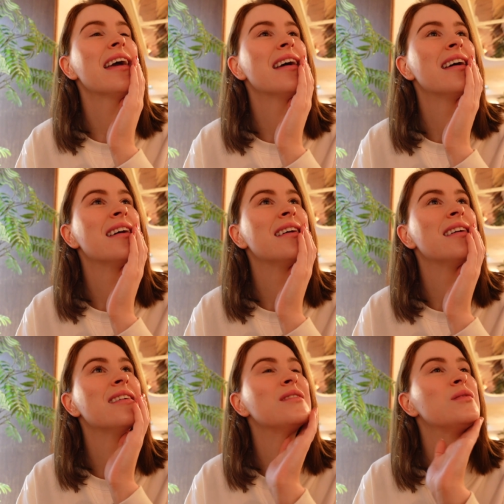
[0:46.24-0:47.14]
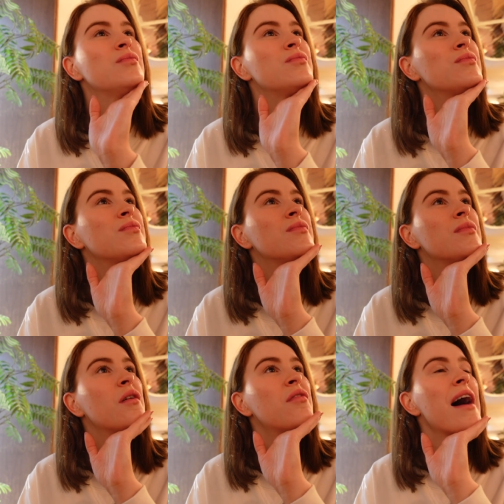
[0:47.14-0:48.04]
Can I have
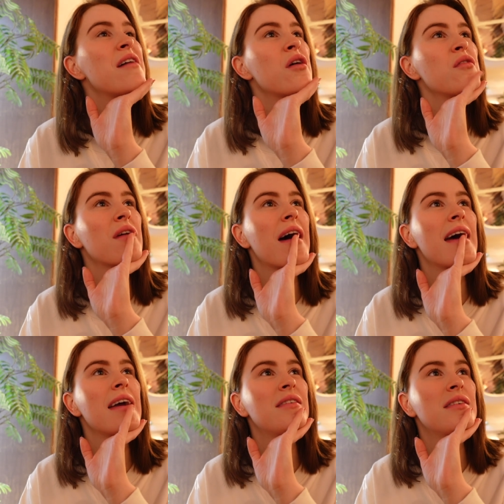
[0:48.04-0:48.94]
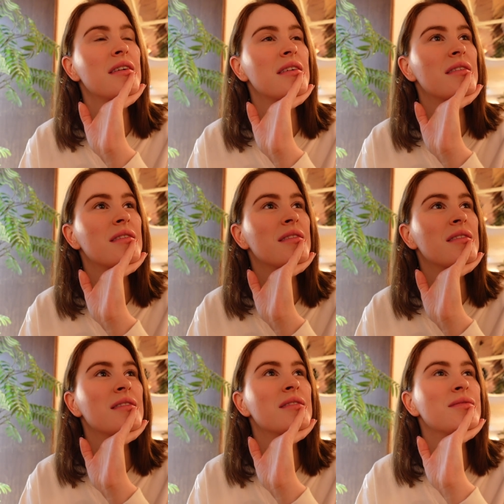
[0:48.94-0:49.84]
505.
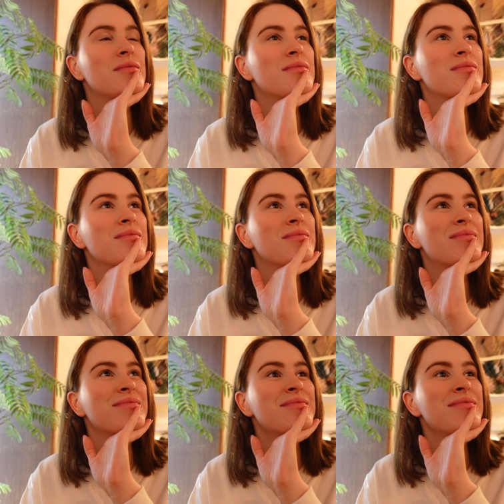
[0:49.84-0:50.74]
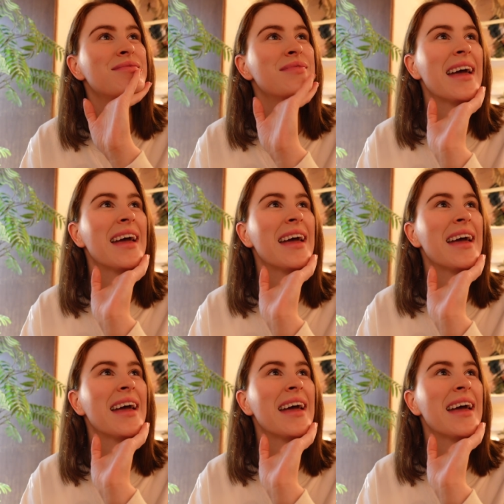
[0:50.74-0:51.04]
Thank you.